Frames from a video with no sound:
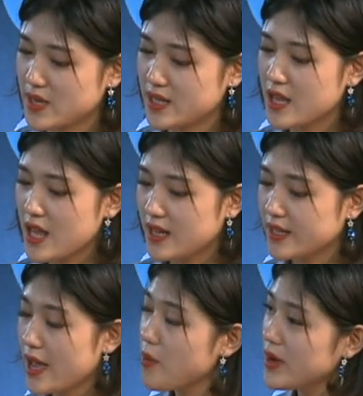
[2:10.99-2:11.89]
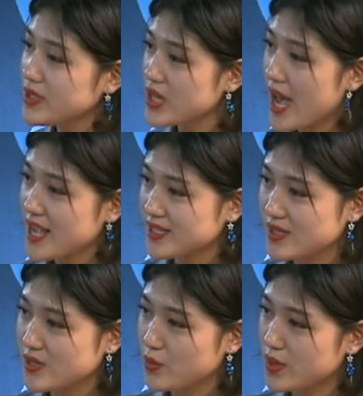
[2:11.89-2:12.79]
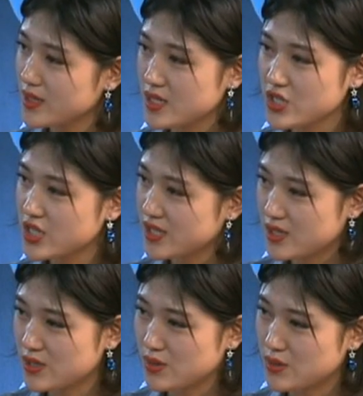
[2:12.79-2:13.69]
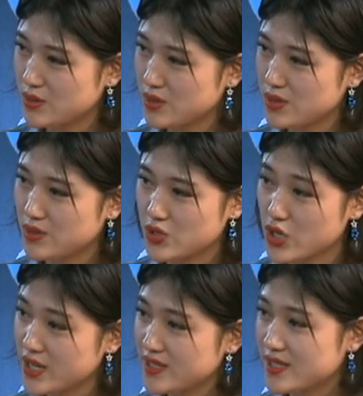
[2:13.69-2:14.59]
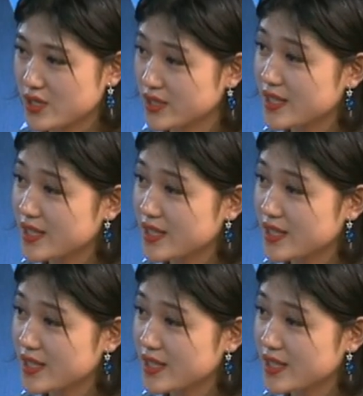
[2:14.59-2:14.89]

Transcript: But like, I want to ask you, what interests you to join this